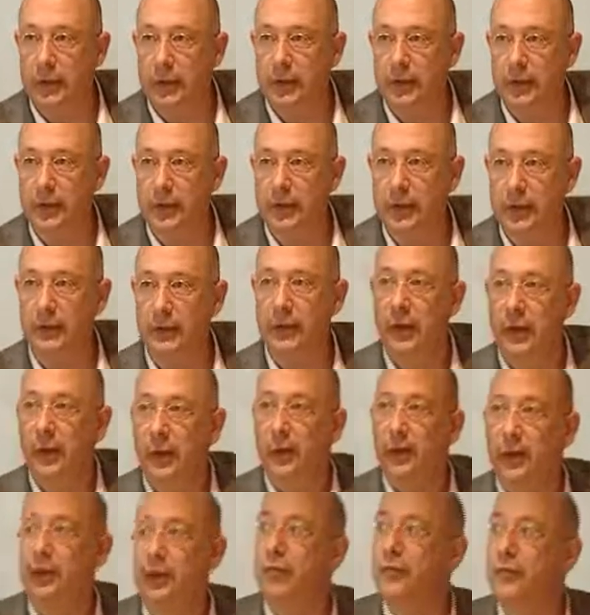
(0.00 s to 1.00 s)
nonsense,
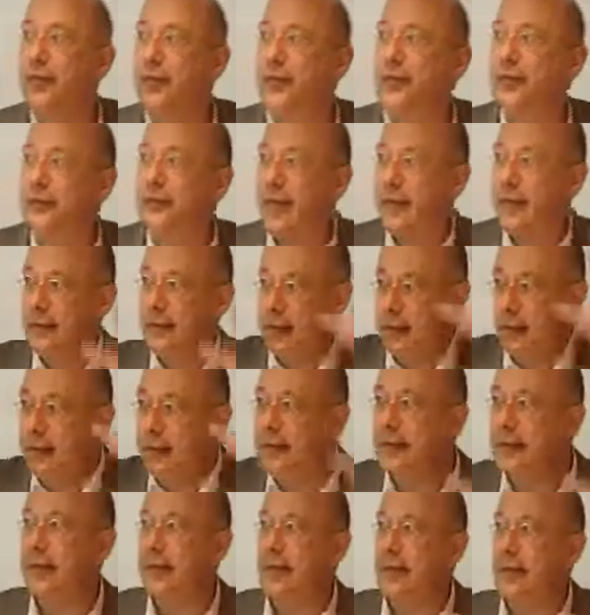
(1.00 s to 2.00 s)
to think that
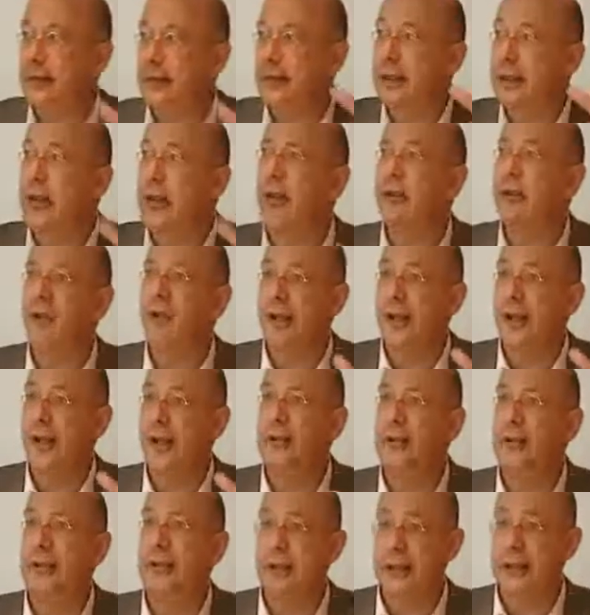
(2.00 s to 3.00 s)
internet and the kind of
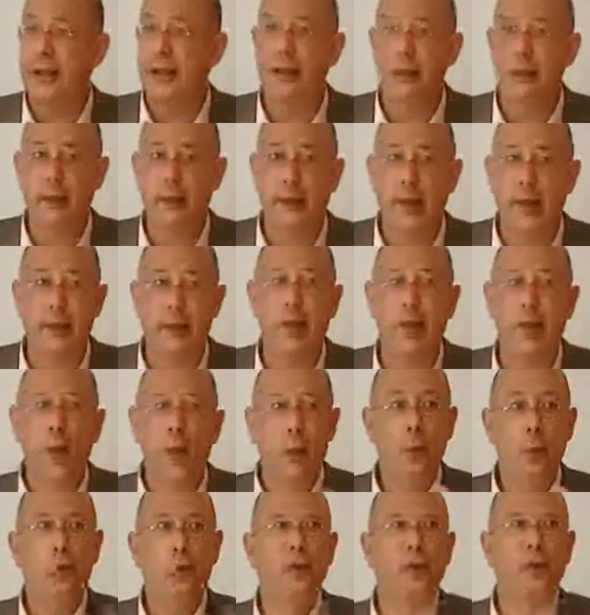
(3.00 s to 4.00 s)
values it incarnate
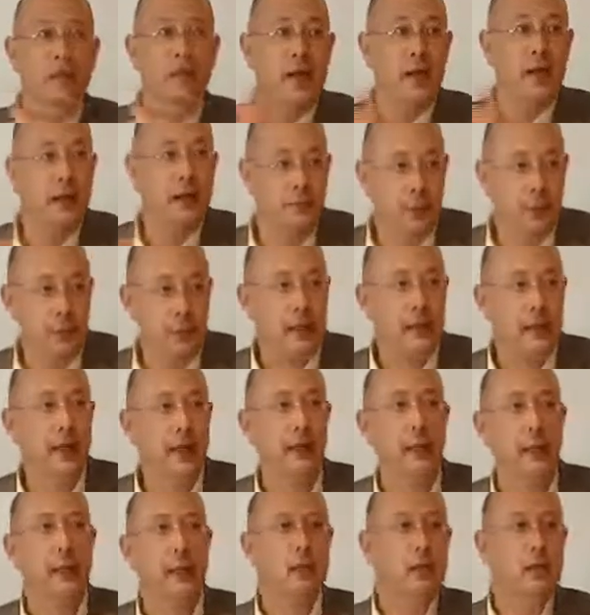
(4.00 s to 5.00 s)
will change
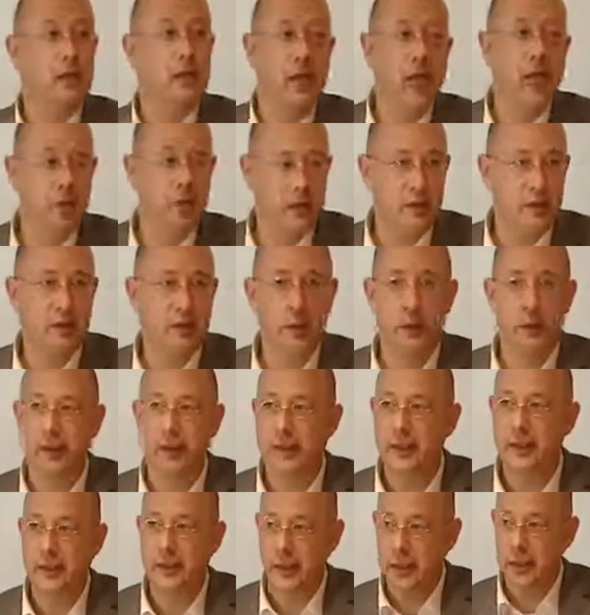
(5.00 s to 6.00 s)
politics, will change the
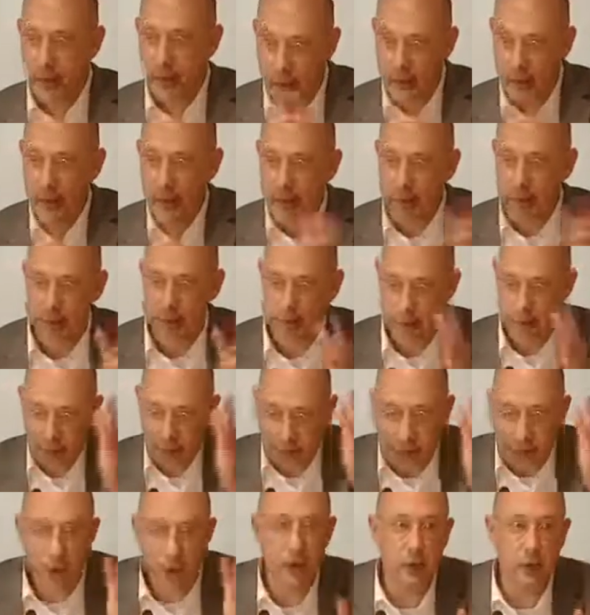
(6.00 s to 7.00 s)
world.
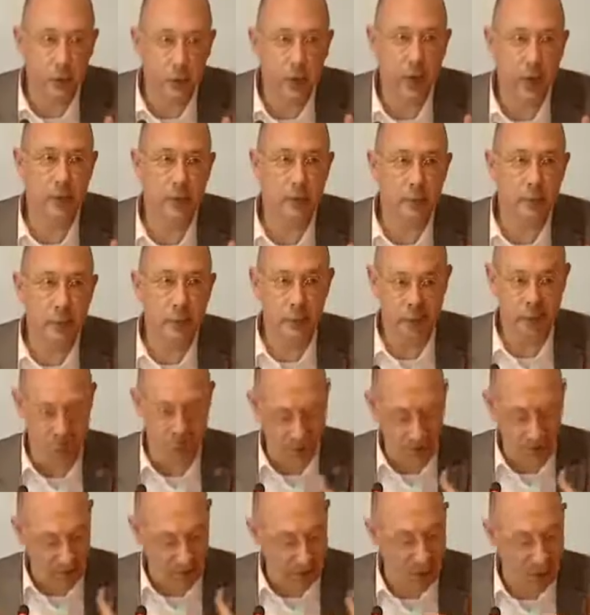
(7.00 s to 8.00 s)
Reread the book,
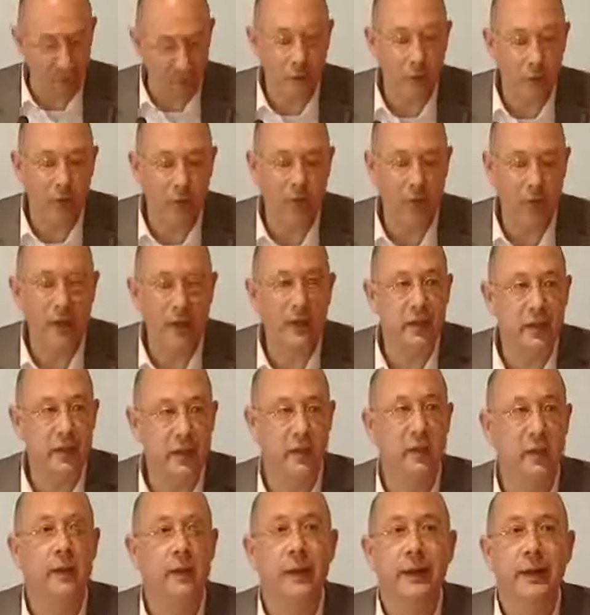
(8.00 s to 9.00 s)
it's very
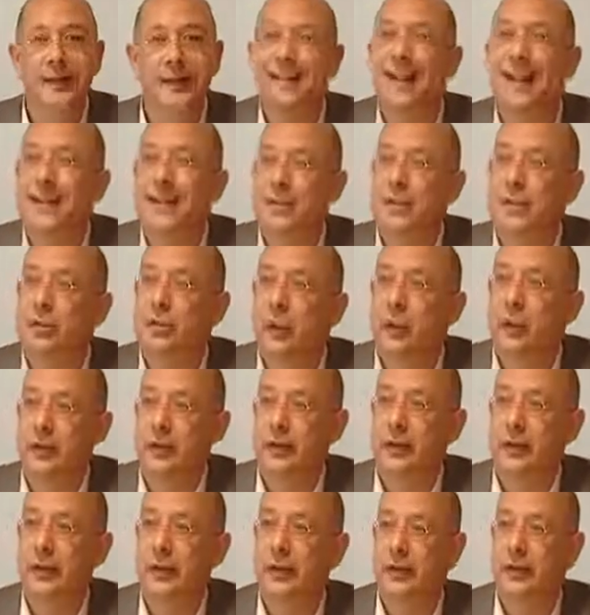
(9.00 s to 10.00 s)
convincing. That's not
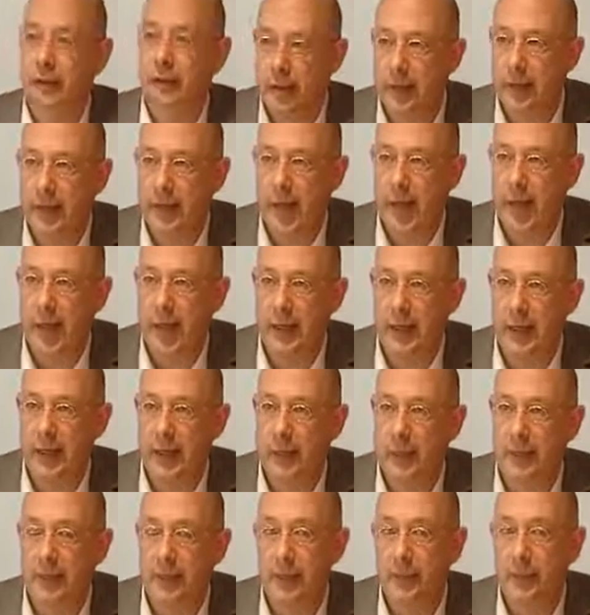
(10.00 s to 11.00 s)
the
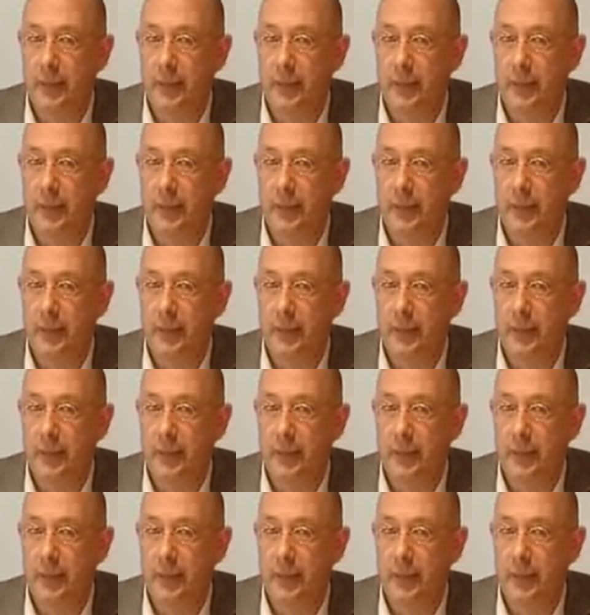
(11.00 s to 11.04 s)
case.